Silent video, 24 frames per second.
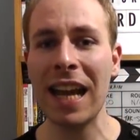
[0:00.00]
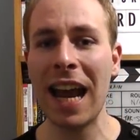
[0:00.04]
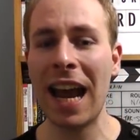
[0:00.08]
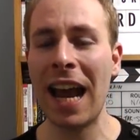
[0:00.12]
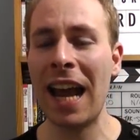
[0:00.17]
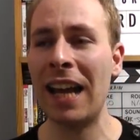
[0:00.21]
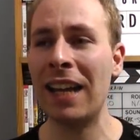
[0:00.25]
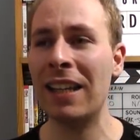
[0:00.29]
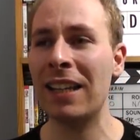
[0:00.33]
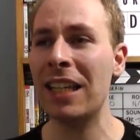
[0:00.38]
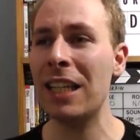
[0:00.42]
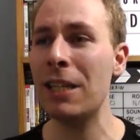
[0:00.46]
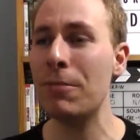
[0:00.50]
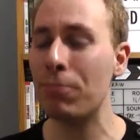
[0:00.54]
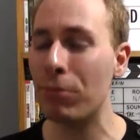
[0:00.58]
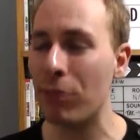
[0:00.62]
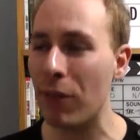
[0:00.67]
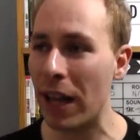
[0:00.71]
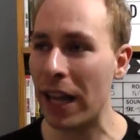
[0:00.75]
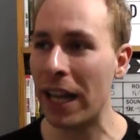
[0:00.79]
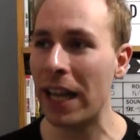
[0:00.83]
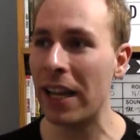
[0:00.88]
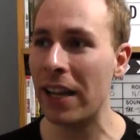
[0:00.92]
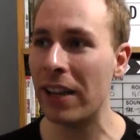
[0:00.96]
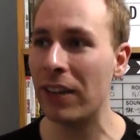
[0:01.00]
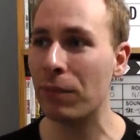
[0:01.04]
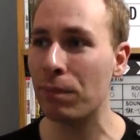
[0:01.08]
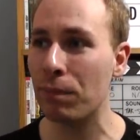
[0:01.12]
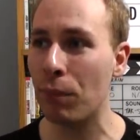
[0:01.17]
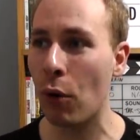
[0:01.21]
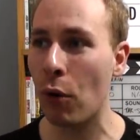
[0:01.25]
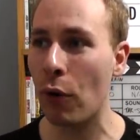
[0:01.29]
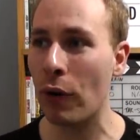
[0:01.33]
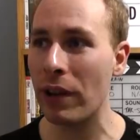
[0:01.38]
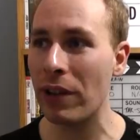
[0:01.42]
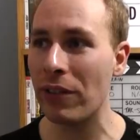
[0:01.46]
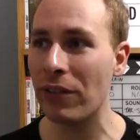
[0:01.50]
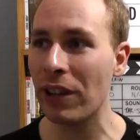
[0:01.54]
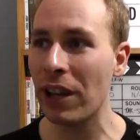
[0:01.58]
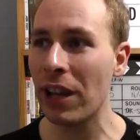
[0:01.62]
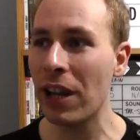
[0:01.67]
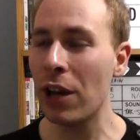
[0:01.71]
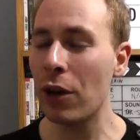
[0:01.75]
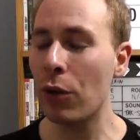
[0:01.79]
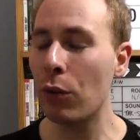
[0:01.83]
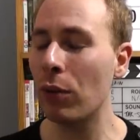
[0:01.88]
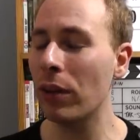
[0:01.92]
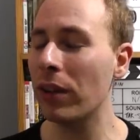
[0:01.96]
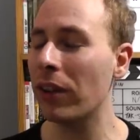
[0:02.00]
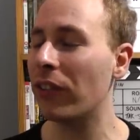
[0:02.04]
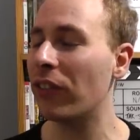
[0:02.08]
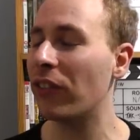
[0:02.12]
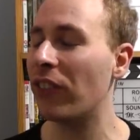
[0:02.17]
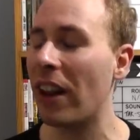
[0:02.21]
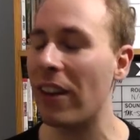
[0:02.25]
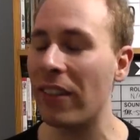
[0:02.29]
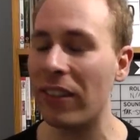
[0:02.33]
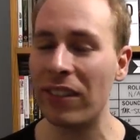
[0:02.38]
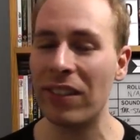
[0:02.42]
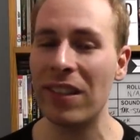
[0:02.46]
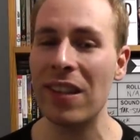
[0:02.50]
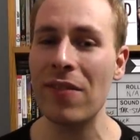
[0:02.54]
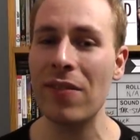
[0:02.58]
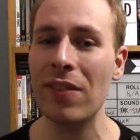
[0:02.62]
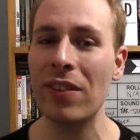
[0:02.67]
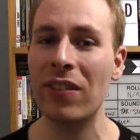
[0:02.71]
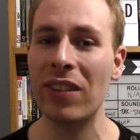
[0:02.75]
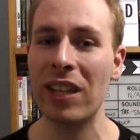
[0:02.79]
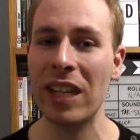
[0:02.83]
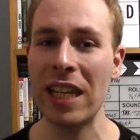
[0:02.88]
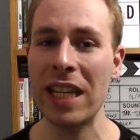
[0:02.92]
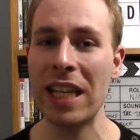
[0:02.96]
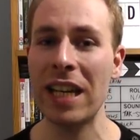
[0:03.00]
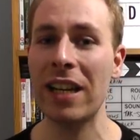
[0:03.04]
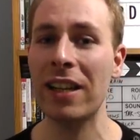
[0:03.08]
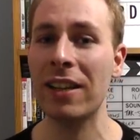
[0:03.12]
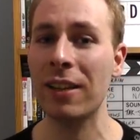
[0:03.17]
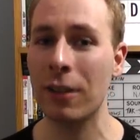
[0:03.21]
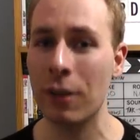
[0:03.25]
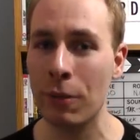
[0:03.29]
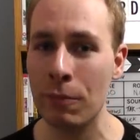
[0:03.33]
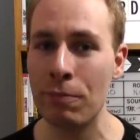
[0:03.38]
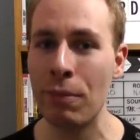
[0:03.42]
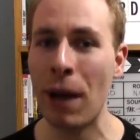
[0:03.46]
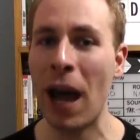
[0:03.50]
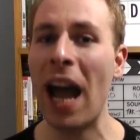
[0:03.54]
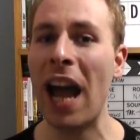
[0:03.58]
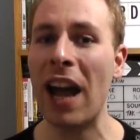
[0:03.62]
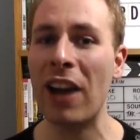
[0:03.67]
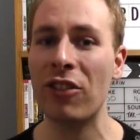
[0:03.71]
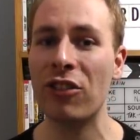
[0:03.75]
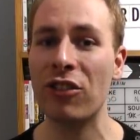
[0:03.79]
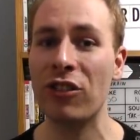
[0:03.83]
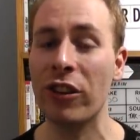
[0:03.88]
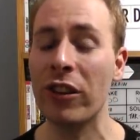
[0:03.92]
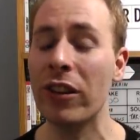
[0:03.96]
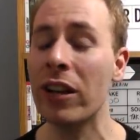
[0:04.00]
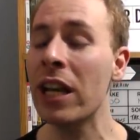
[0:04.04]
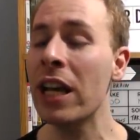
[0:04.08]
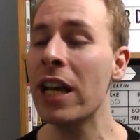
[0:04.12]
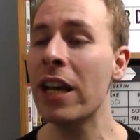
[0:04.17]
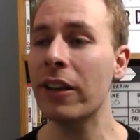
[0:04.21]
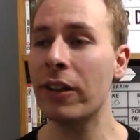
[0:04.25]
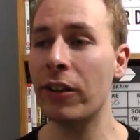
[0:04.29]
and he plays Boyce with a sensitivity and compassion